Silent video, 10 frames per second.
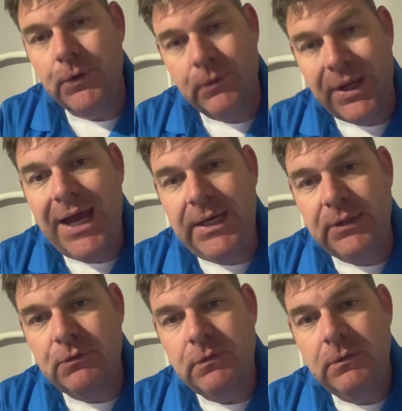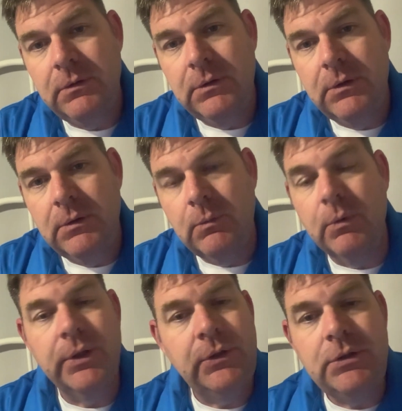guidance, well
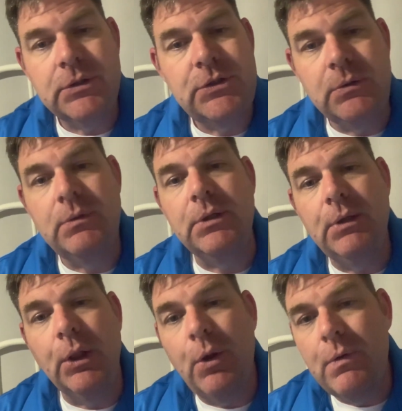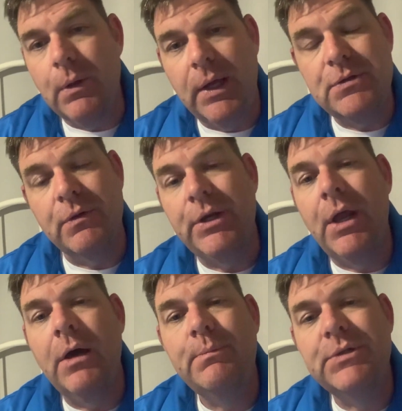then you just shoot the localizer, the
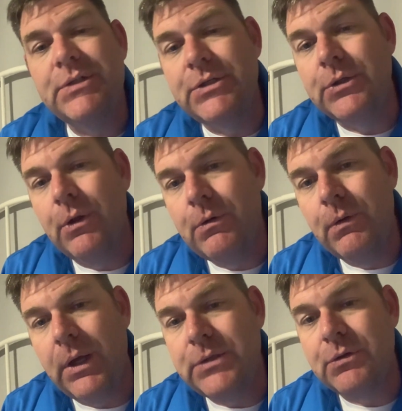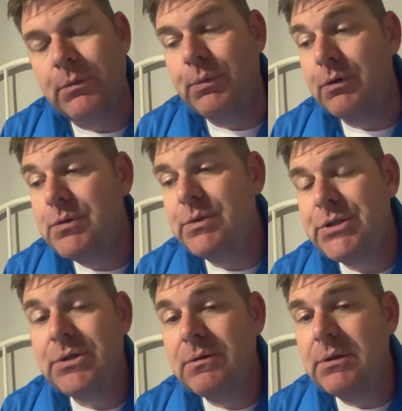non-precision localizer approach, which
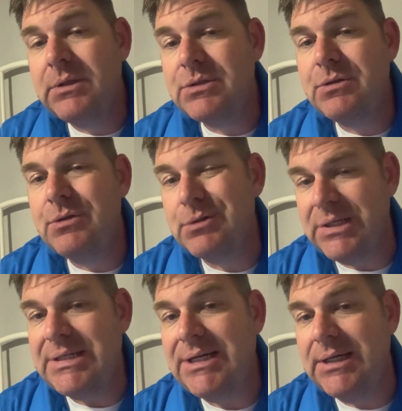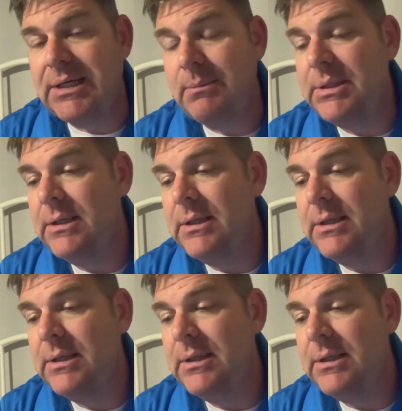generally is usually timed.